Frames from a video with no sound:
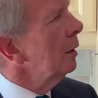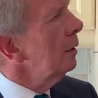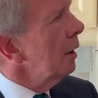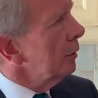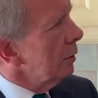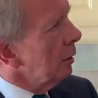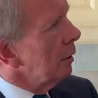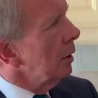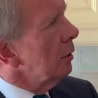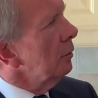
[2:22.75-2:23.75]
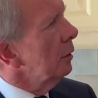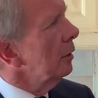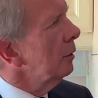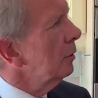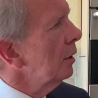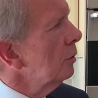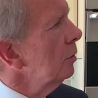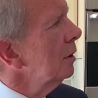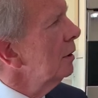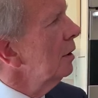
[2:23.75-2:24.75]
Yes, it's
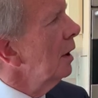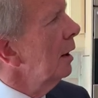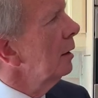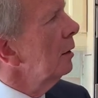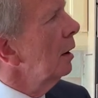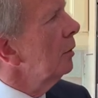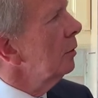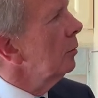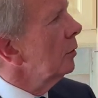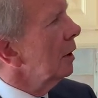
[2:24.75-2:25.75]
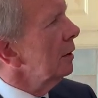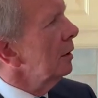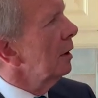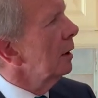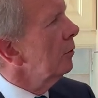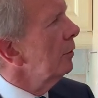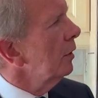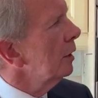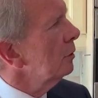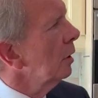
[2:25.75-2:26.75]
doing it again. Yes, we're getting that
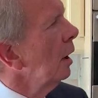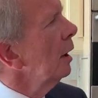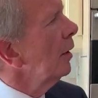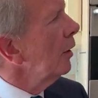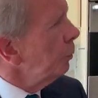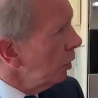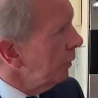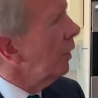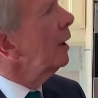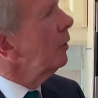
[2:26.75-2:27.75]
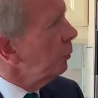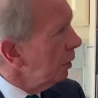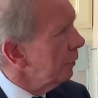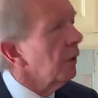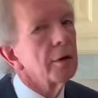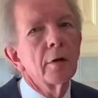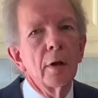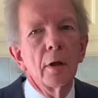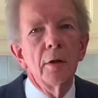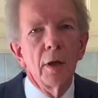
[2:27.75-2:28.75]
reflection. That's perfect.
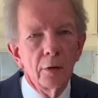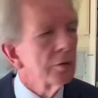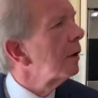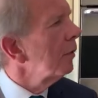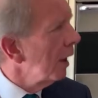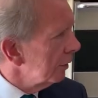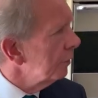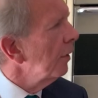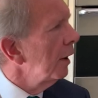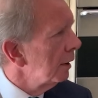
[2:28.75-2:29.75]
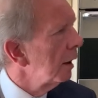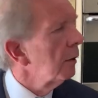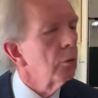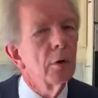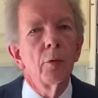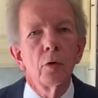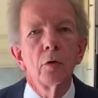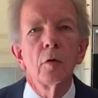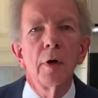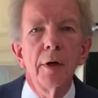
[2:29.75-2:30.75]
Yes, that's fine. We're
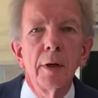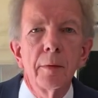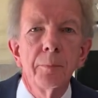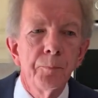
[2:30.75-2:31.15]
all right now.